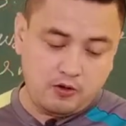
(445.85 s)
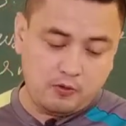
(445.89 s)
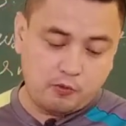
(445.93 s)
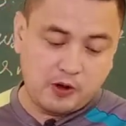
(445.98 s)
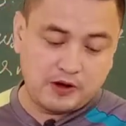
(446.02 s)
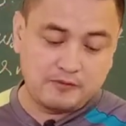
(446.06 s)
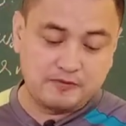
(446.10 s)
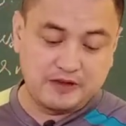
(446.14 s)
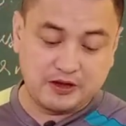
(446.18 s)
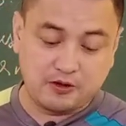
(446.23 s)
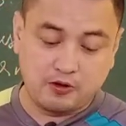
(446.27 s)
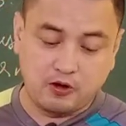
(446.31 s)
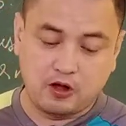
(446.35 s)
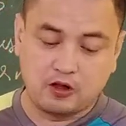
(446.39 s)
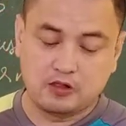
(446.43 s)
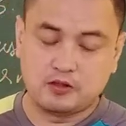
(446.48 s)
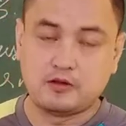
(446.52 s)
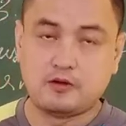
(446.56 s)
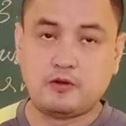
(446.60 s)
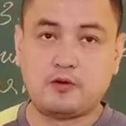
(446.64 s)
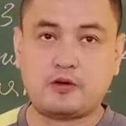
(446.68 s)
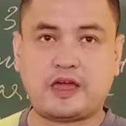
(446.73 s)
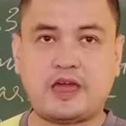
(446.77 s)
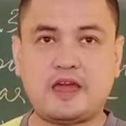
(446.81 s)
what we
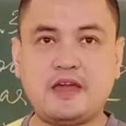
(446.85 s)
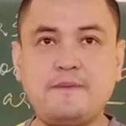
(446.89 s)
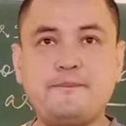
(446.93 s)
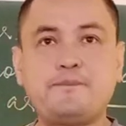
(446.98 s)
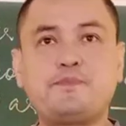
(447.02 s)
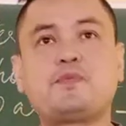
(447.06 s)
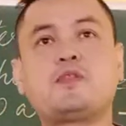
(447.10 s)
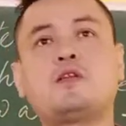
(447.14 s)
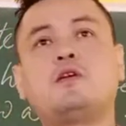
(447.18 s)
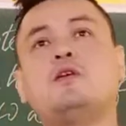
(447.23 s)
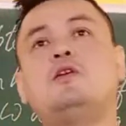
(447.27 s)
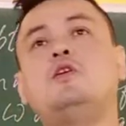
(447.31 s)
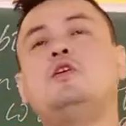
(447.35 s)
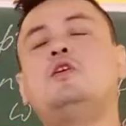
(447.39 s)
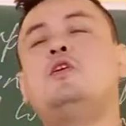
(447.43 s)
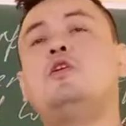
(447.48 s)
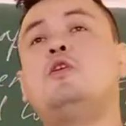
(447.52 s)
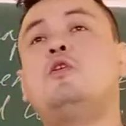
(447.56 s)
call, okay,